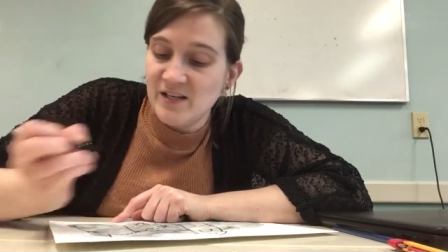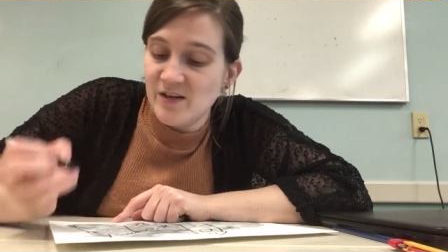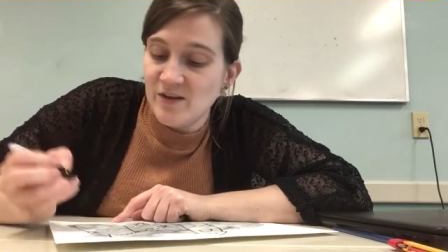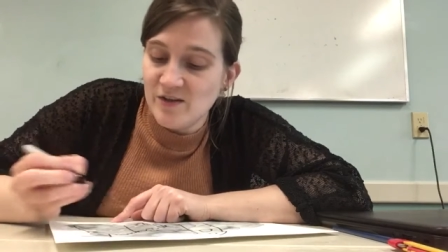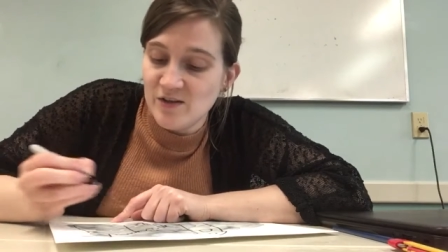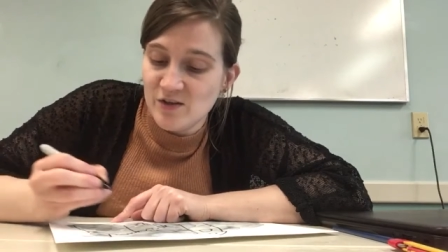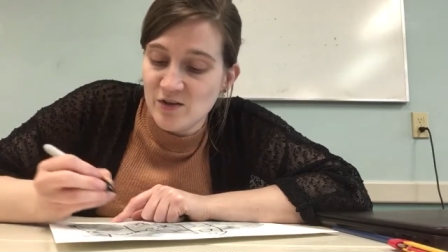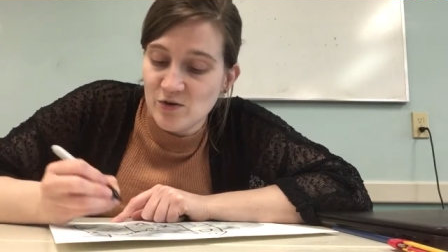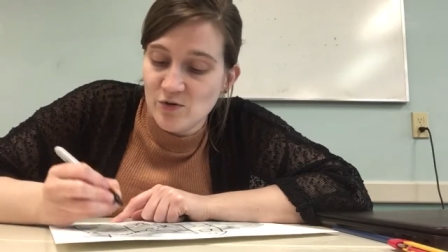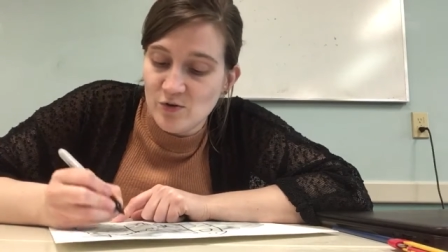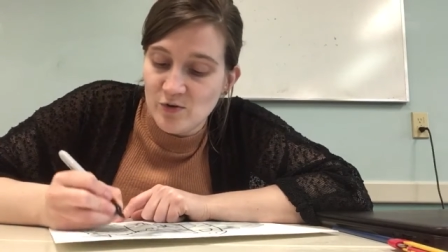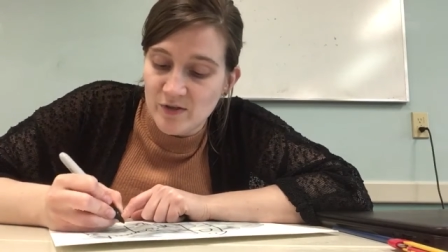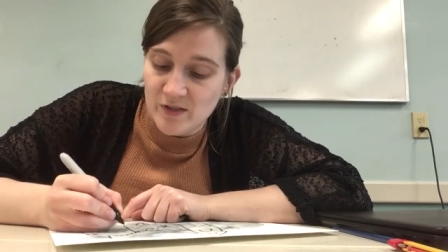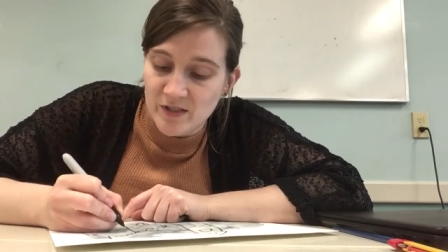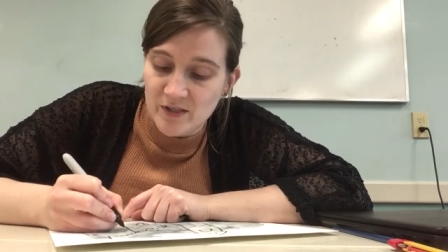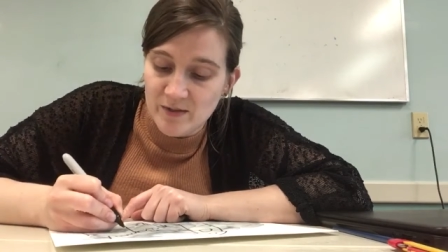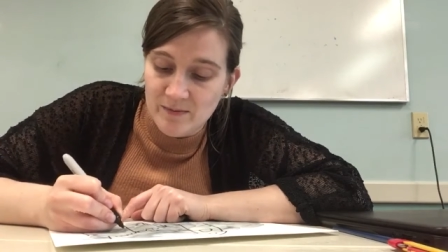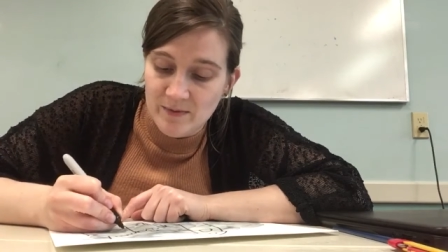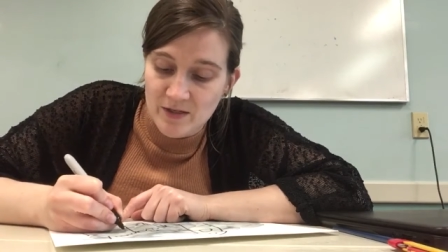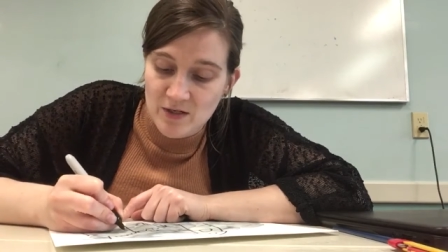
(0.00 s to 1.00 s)
to go to school
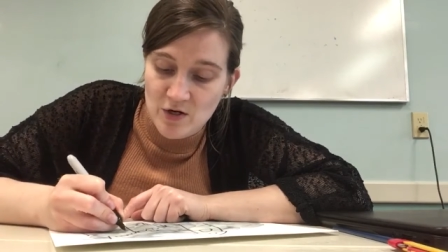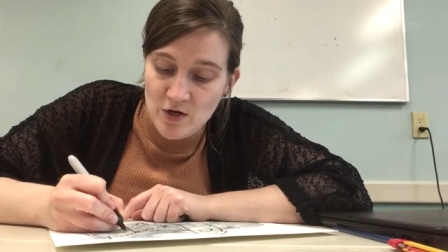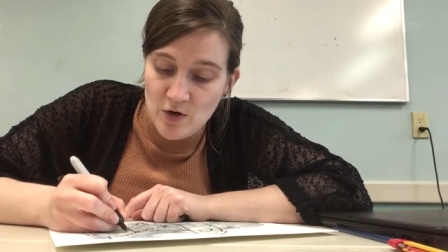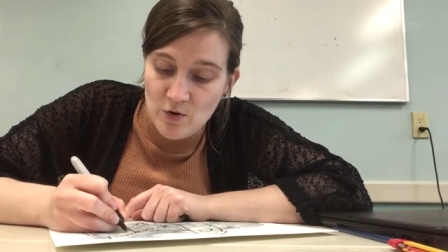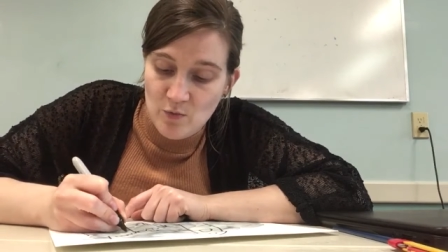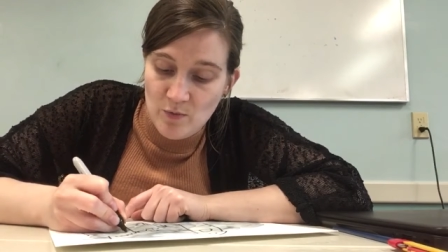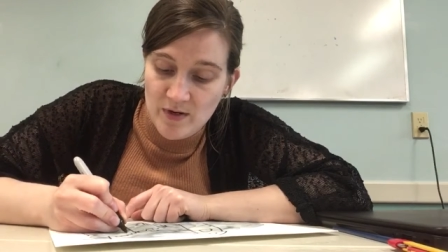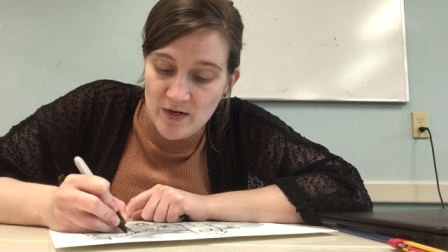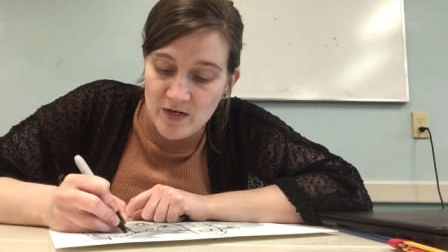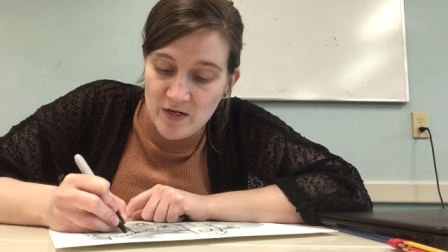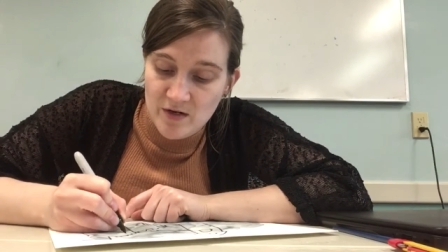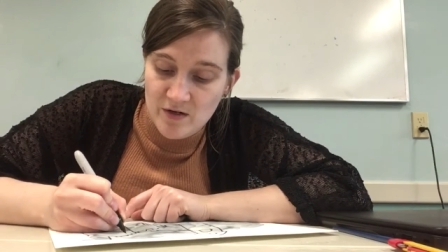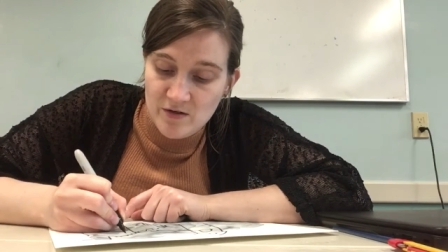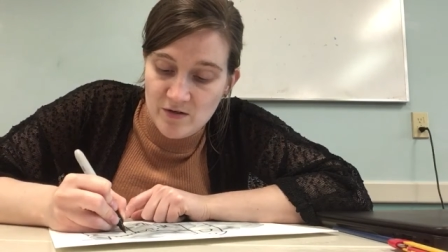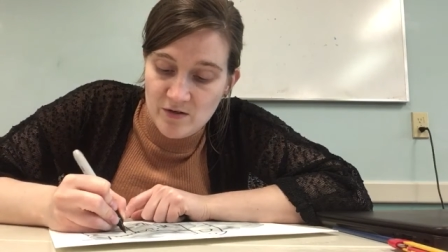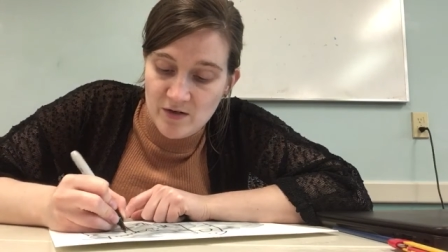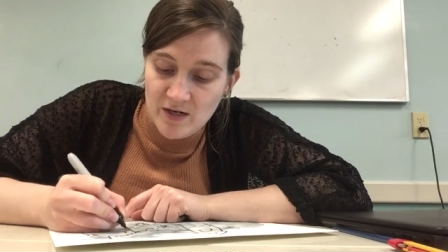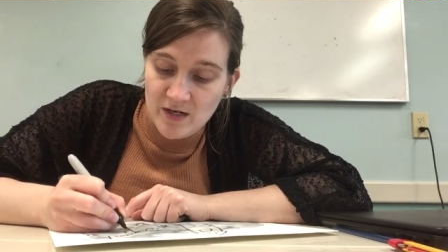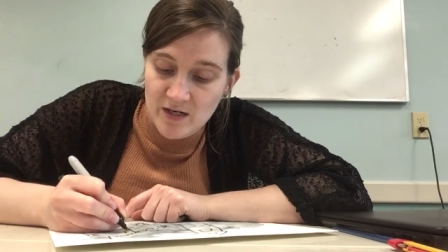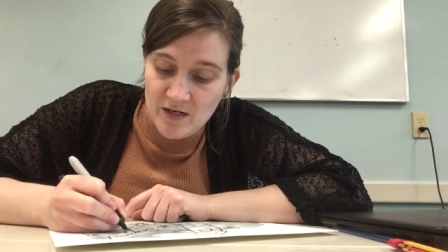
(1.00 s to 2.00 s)
and there'd be no
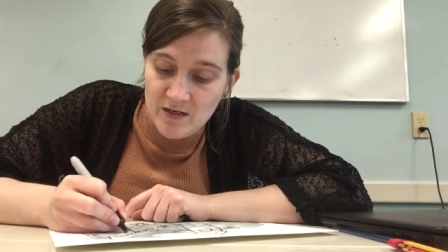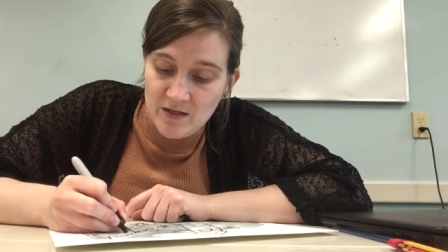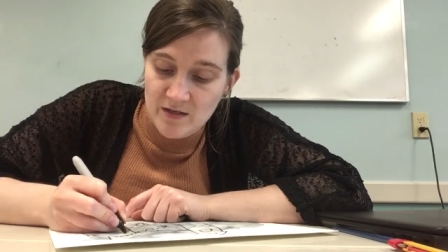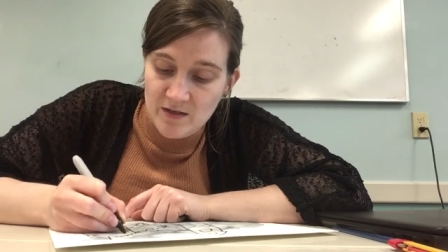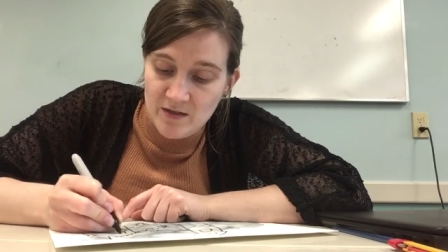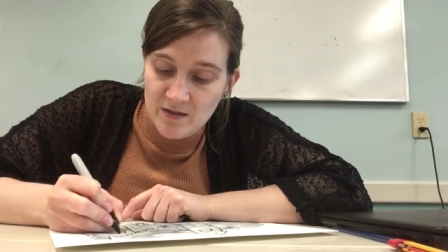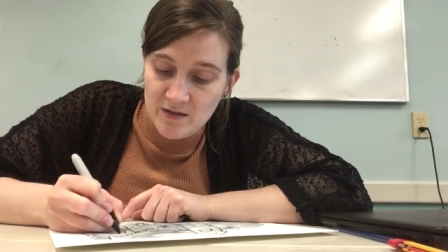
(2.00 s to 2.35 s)
windows, right?